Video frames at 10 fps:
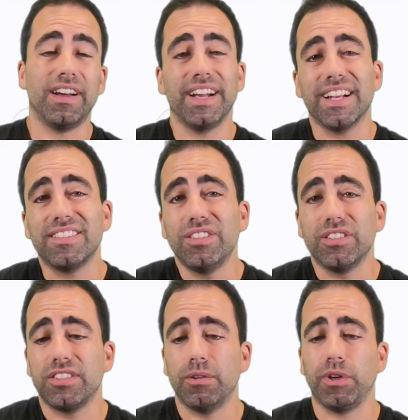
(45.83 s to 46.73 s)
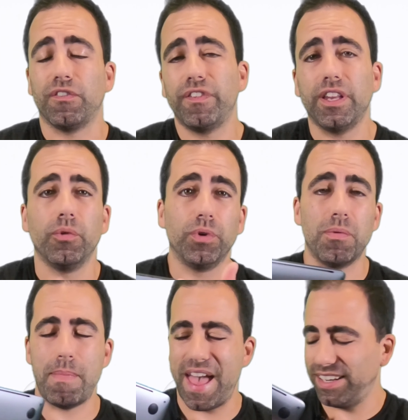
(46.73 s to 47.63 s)
I guess you could say we could fill it with
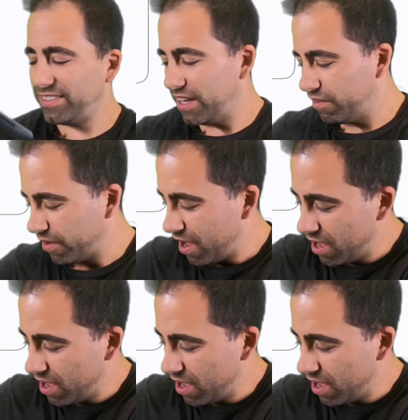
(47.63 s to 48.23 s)
a MagSafe.